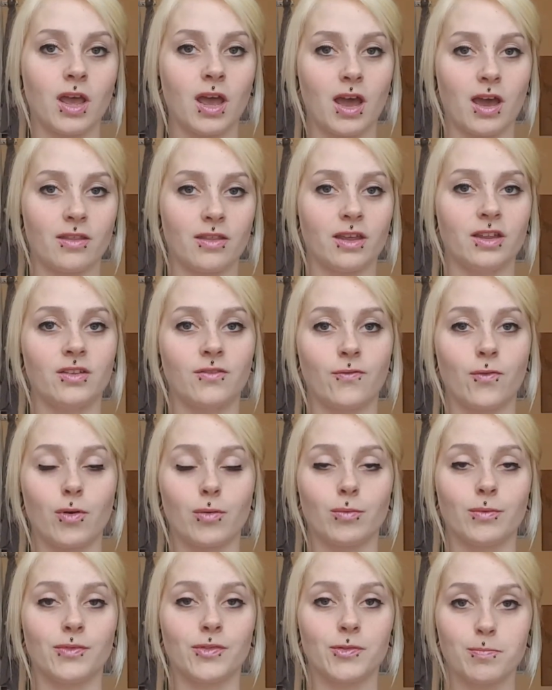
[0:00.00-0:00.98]
Are they in the form
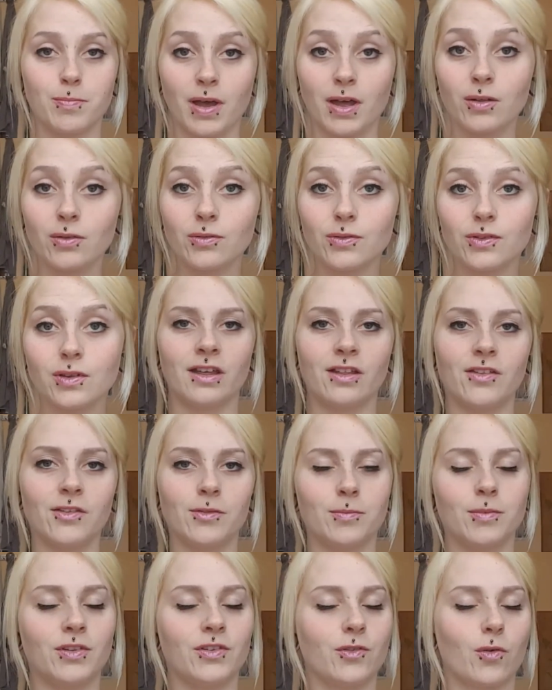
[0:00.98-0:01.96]
of spells,
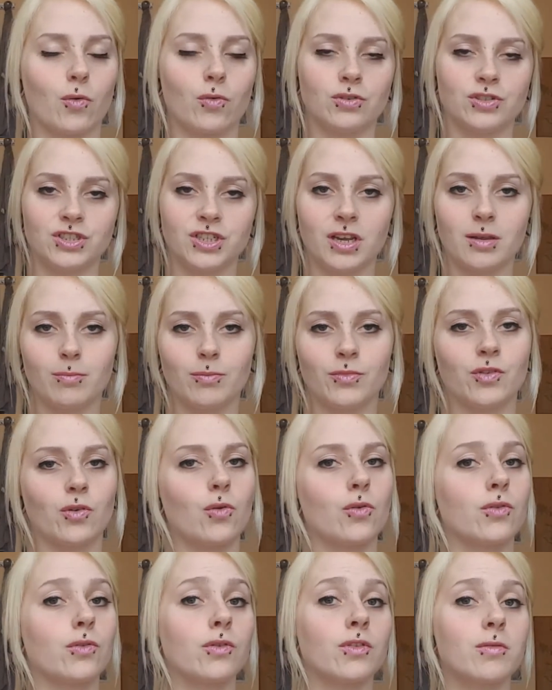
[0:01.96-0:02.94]
talismans, or gems,
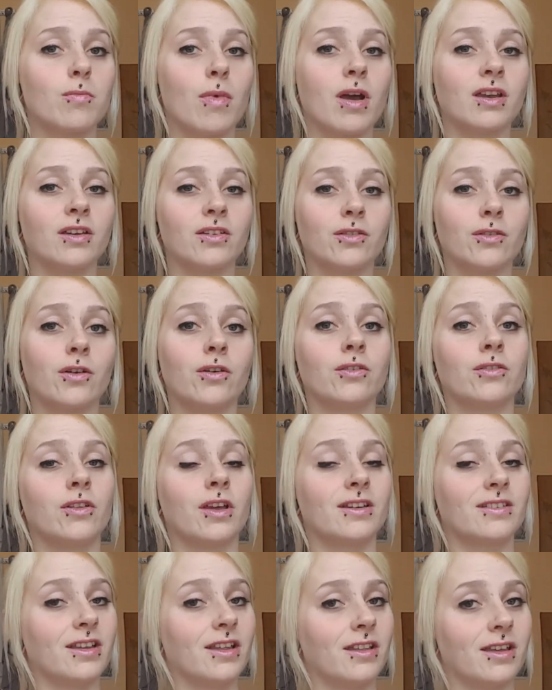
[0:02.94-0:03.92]
or through the mind alone
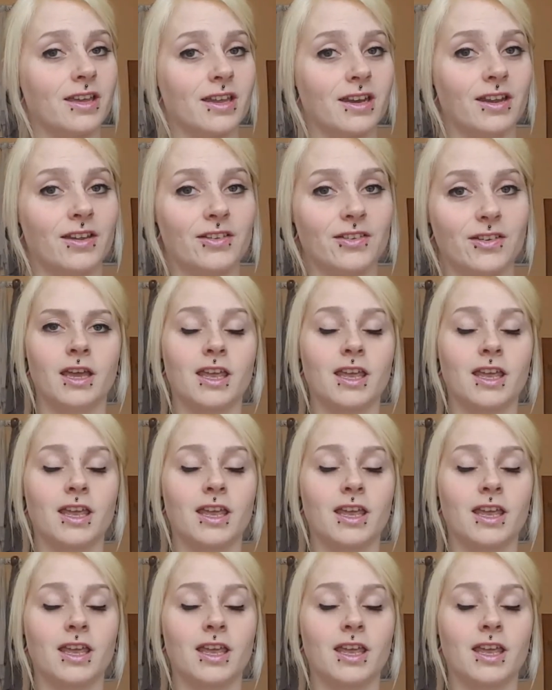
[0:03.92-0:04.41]
like telekinesis?